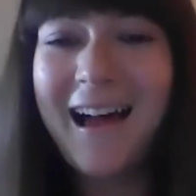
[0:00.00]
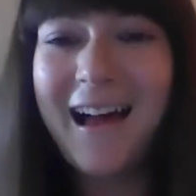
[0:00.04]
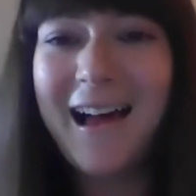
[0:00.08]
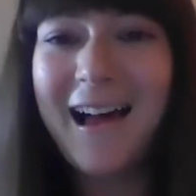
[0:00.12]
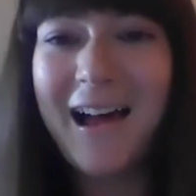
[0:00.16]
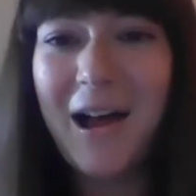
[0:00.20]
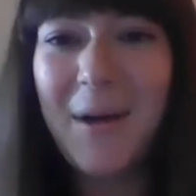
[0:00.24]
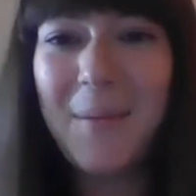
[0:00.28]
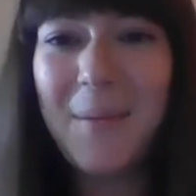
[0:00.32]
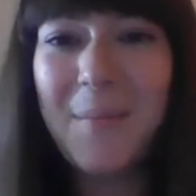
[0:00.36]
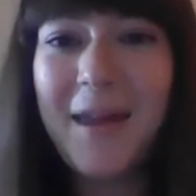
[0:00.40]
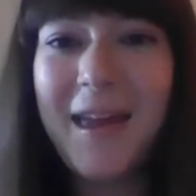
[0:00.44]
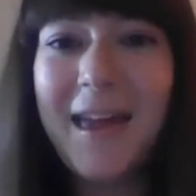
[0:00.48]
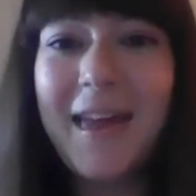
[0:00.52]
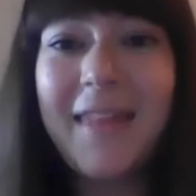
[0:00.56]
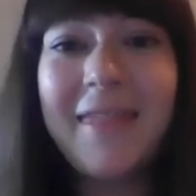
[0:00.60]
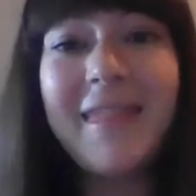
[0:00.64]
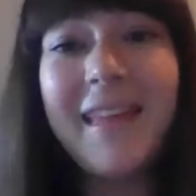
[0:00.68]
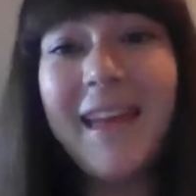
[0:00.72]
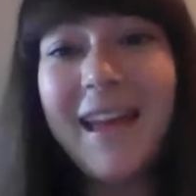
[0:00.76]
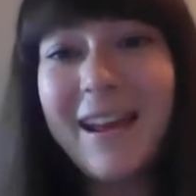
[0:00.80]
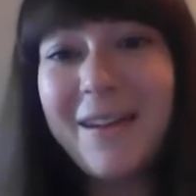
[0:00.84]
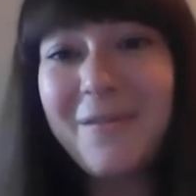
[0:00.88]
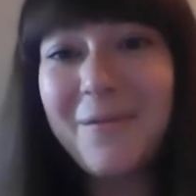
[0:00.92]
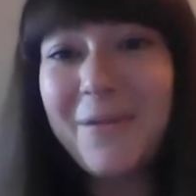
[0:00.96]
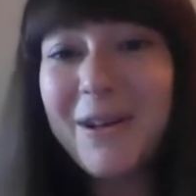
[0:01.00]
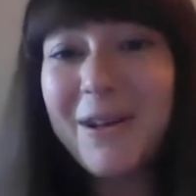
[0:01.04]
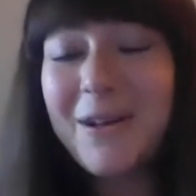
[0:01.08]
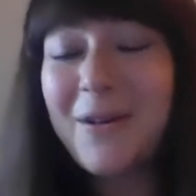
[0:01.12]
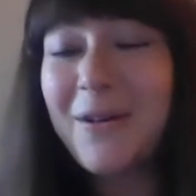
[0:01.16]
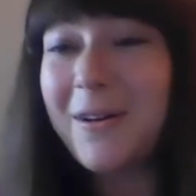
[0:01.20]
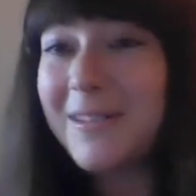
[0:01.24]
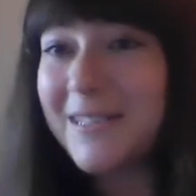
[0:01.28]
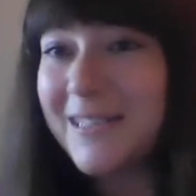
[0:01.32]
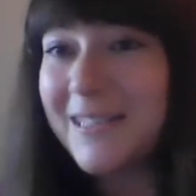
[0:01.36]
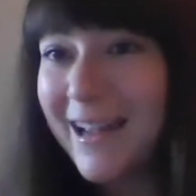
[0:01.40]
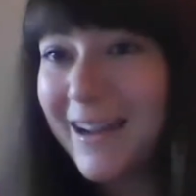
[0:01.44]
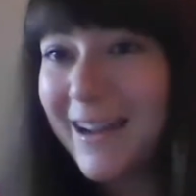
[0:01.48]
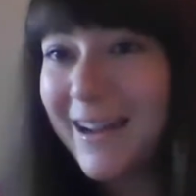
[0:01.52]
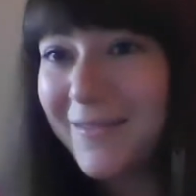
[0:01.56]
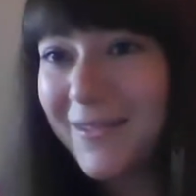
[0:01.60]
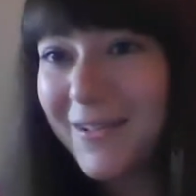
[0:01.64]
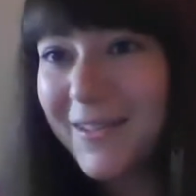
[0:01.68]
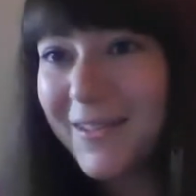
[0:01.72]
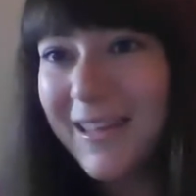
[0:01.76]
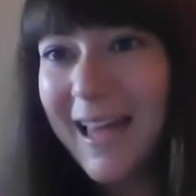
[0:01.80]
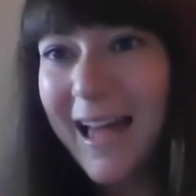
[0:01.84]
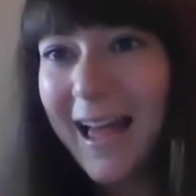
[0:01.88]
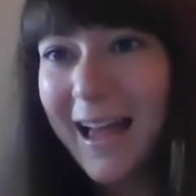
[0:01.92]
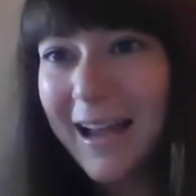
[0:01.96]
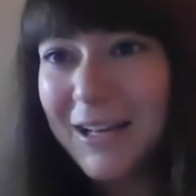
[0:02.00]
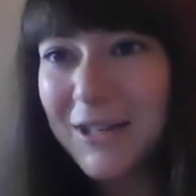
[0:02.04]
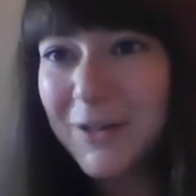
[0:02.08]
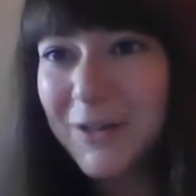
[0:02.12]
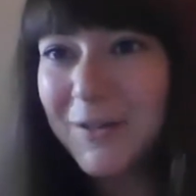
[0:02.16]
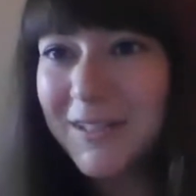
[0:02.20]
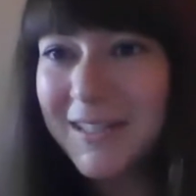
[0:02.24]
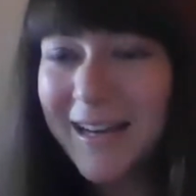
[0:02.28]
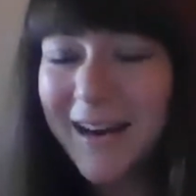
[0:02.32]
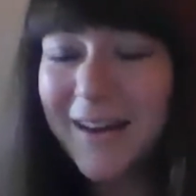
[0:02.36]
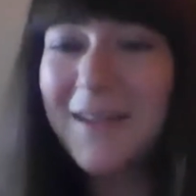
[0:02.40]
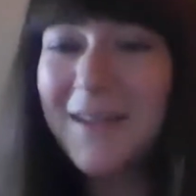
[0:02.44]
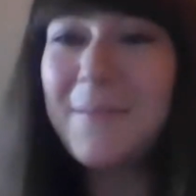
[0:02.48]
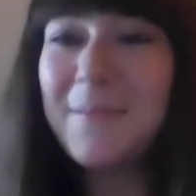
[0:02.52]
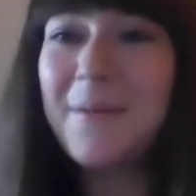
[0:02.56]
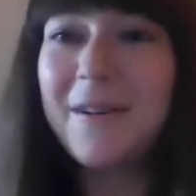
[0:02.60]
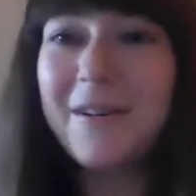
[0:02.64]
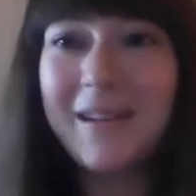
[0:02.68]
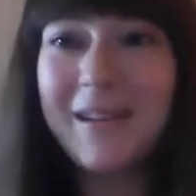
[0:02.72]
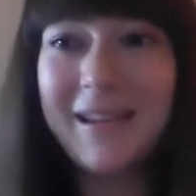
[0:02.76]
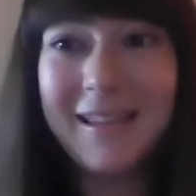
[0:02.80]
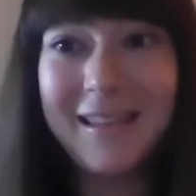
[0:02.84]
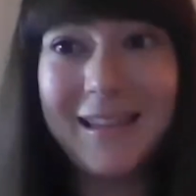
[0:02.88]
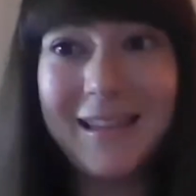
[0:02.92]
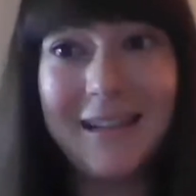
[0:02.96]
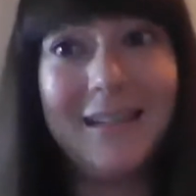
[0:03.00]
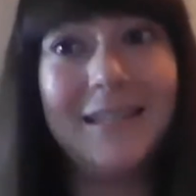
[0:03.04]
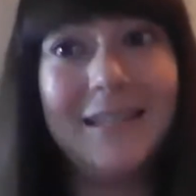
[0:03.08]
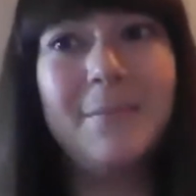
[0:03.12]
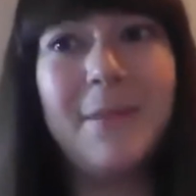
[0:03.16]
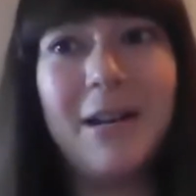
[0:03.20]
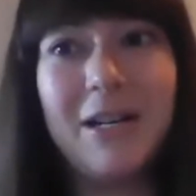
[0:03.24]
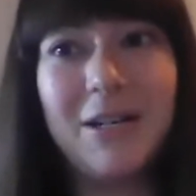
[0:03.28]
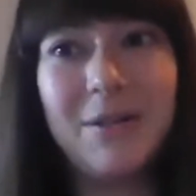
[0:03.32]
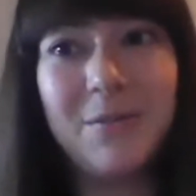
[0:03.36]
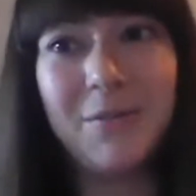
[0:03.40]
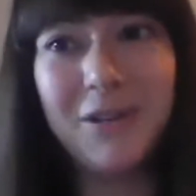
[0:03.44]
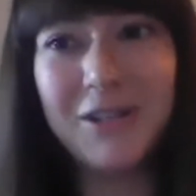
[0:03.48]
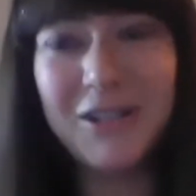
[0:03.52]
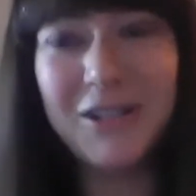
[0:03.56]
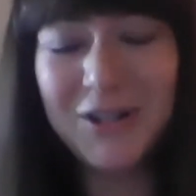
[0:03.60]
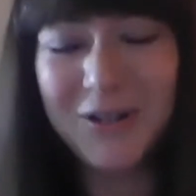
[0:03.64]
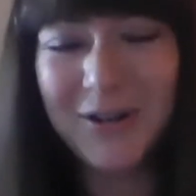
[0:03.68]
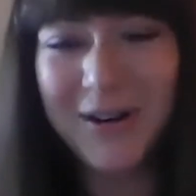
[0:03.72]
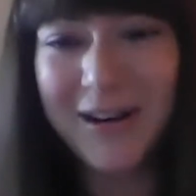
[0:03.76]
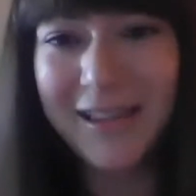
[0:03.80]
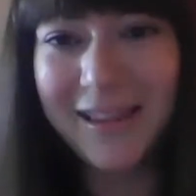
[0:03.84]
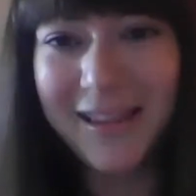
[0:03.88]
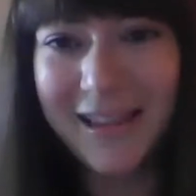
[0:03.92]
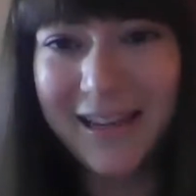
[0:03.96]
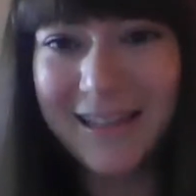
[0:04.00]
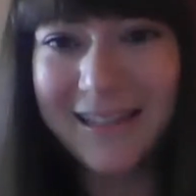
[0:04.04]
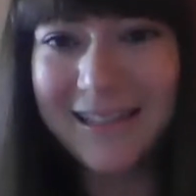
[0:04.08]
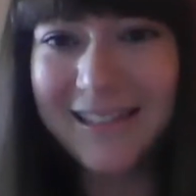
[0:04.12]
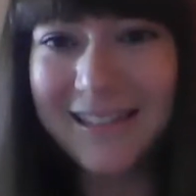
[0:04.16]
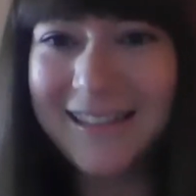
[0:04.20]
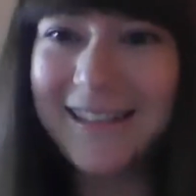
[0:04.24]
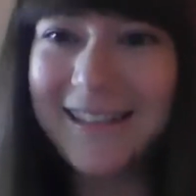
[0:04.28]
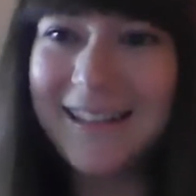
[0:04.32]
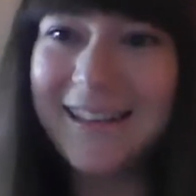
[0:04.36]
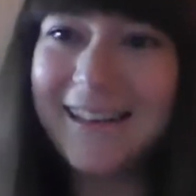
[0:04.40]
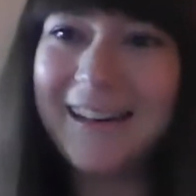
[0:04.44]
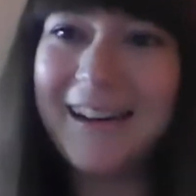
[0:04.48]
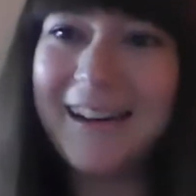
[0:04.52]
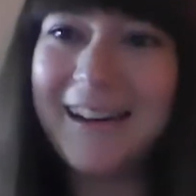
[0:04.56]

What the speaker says: And then we go outside for the actual ceremony, and then it's much more straight-laced,